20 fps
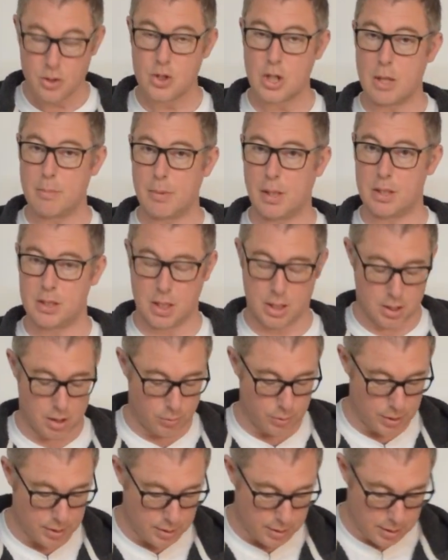cheap nasty
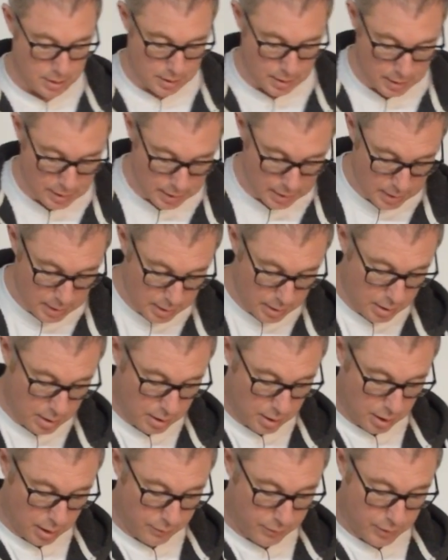solder.
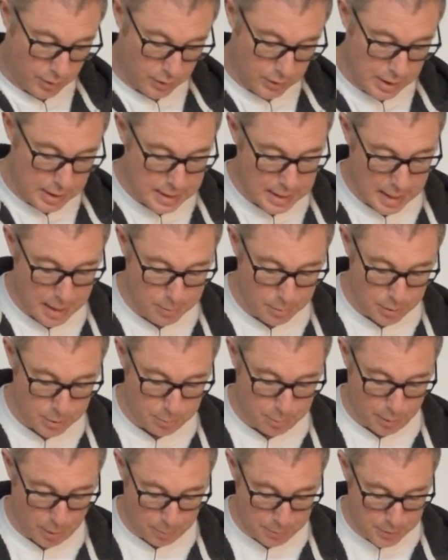I've got these cables
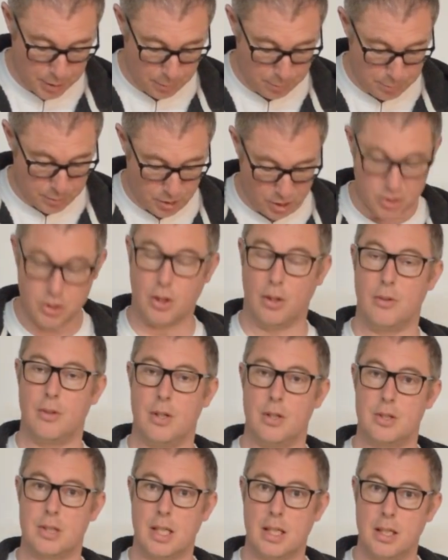propped up just on
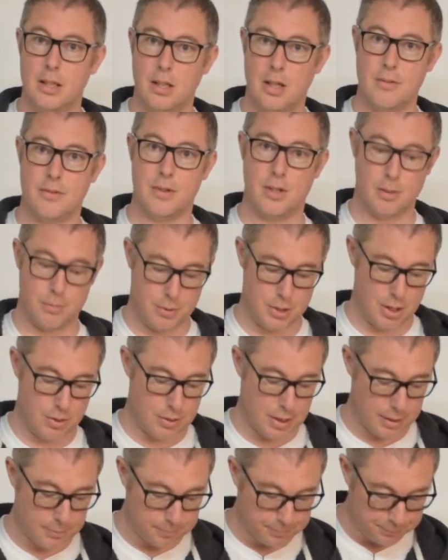the Stanley knife that I was
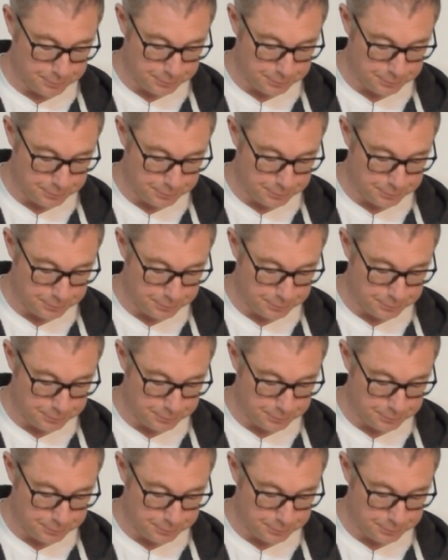using.